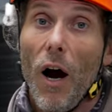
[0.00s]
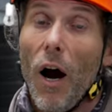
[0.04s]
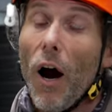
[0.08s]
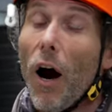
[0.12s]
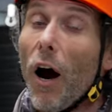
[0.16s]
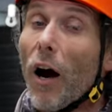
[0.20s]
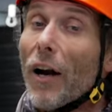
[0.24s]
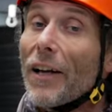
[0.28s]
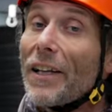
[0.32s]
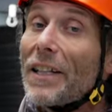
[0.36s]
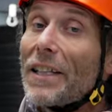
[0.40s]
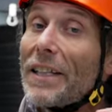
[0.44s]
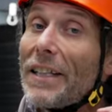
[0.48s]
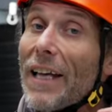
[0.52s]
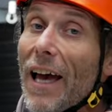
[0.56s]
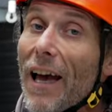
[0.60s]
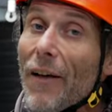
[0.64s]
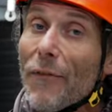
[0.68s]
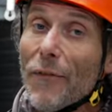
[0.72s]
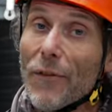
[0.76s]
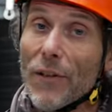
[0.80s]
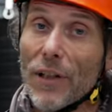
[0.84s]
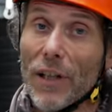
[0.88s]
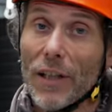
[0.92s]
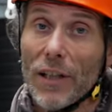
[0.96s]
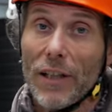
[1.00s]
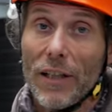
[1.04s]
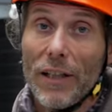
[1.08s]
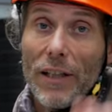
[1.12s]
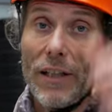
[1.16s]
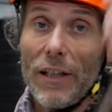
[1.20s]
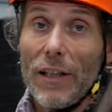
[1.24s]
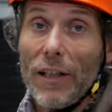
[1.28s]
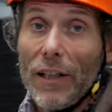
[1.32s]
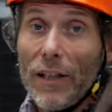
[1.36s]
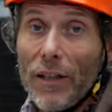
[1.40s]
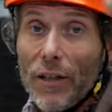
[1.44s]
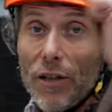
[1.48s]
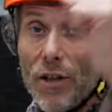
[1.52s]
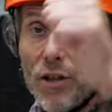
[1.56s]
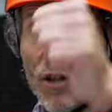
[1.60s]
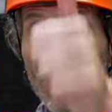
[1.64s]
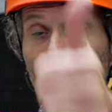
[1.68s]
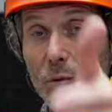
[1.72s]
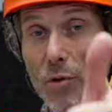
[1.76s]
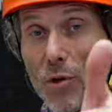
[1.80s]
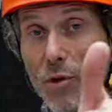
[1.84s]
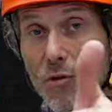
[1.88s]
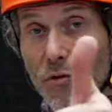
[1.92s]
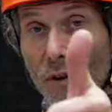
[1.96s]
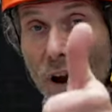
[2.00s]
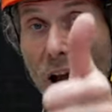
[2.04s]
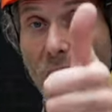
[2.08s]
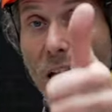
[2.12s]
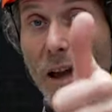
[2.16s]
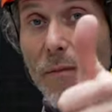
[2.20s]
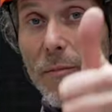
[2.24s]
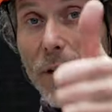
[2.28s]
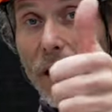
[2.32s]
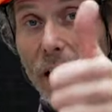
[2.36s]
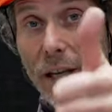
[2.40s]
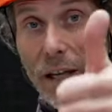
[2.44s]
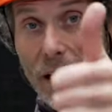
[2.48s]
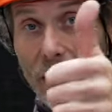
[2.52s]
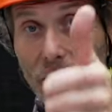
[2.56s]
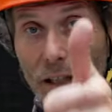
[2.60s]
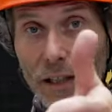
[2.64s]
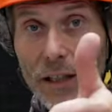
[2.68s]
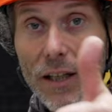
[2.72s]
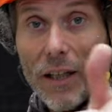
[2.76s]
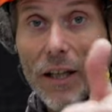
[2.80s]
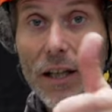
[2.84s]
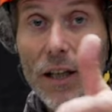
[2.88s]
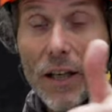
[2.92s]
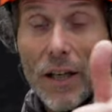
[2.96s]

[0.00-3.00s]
are definitely subscribing,